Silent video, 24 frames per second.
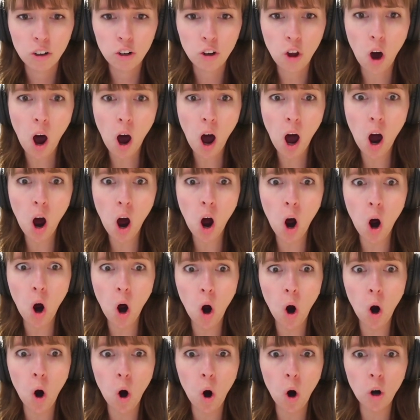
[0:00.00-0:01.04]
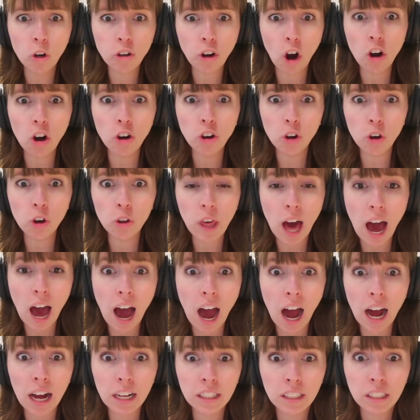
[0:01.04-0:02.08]
No! Don't do
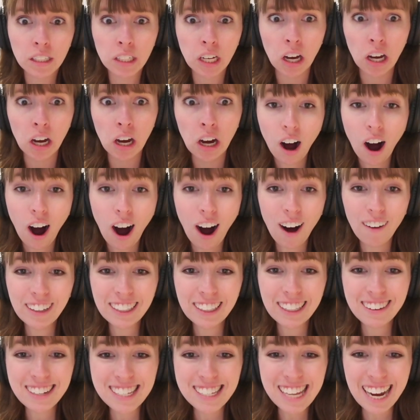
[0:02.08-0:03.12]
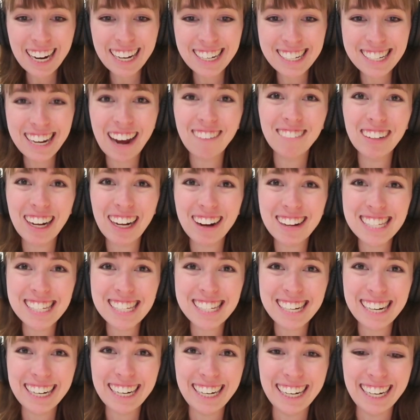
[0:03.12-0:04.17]
that! Oh, it looks like a
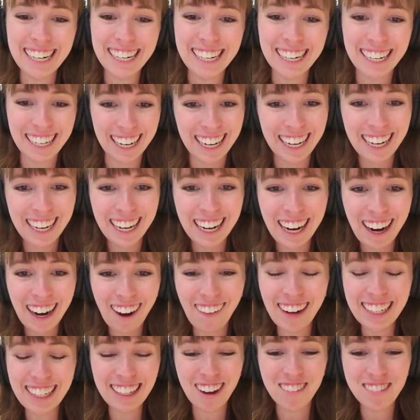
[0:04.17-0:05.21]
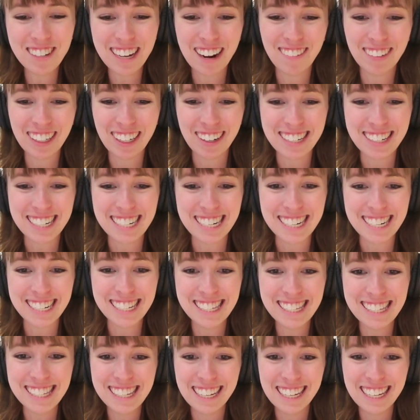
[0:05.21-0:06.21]
Tamagotchi! Oh, I love Tamagotchis!